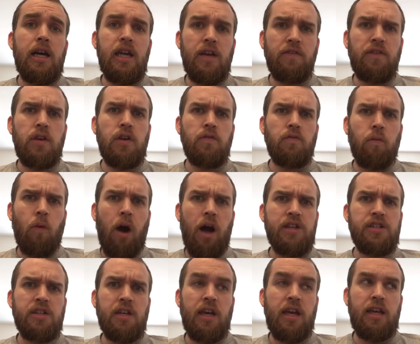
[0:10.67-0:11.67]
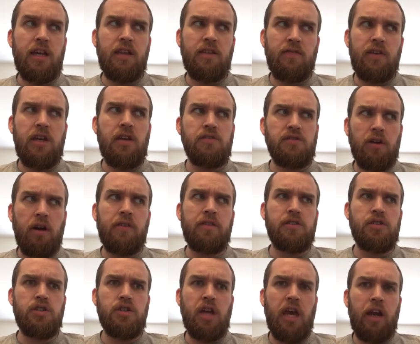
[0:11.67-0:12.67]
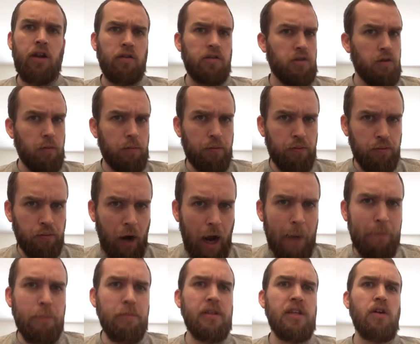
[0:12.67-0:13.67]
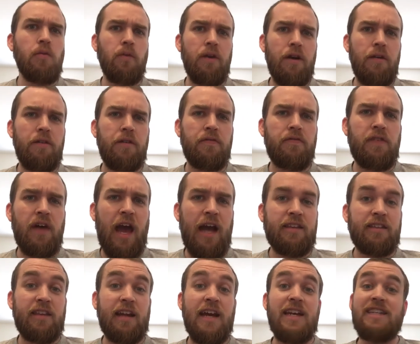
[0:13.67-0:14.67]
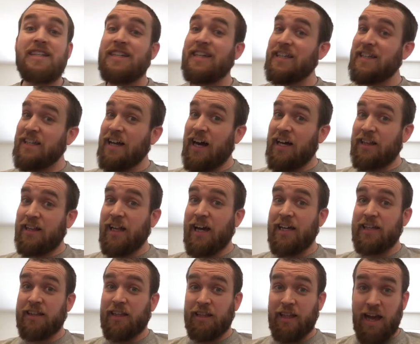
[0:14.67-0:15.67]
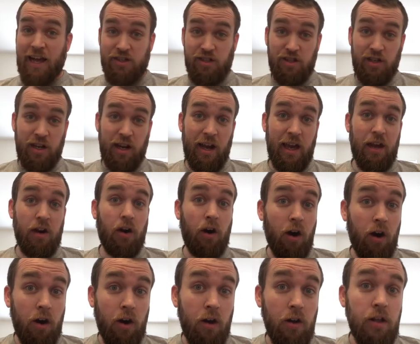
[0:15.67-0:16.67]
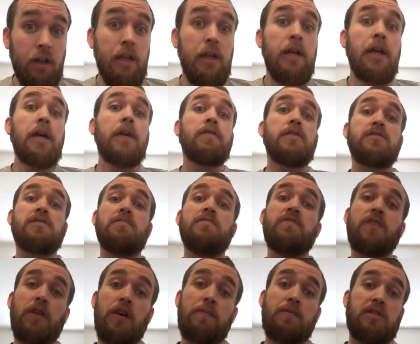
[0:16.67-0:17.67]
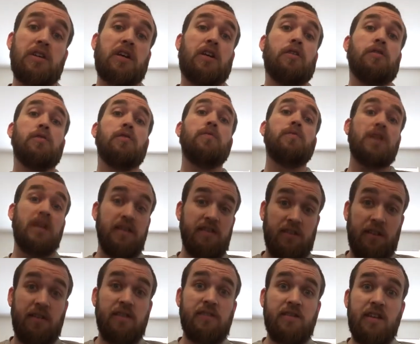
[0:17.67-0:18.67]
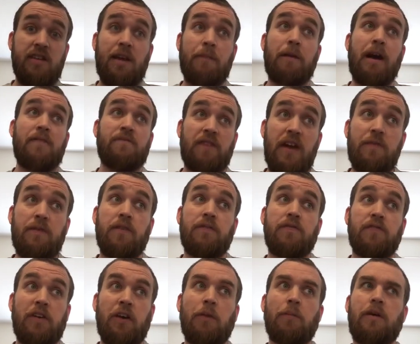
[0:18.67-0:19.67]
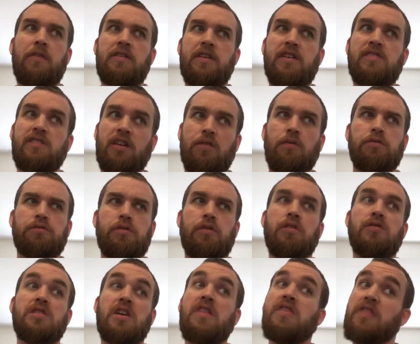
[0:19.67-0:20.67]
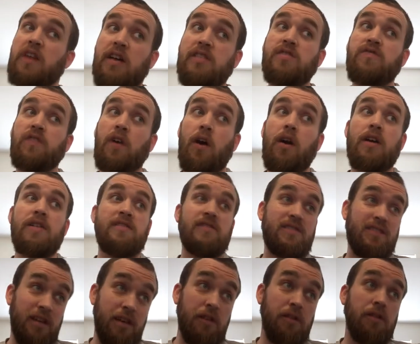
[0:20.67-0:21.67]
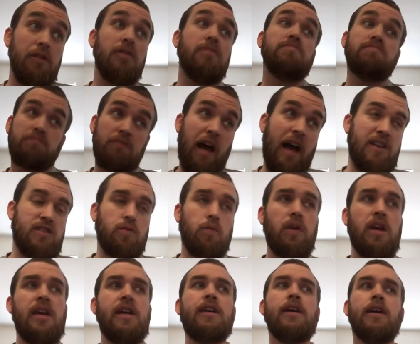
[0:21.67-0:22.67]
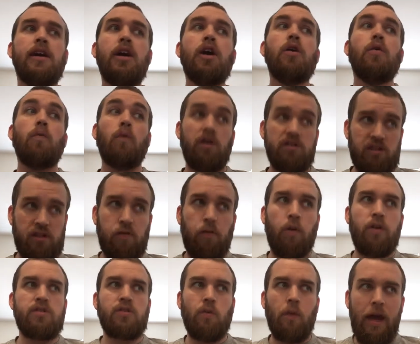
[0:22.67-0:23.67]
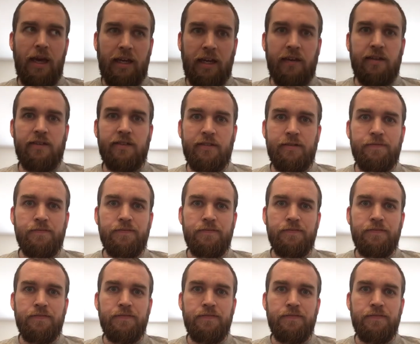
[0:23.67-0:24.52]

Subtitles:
If you've watched any of the videos on this channel, you're probably aware of the fact that I did not like The Last Jedi at all for some very particular reasons, and that my favorite film of the sequel trilogy thus far until last week was The Force Awakens.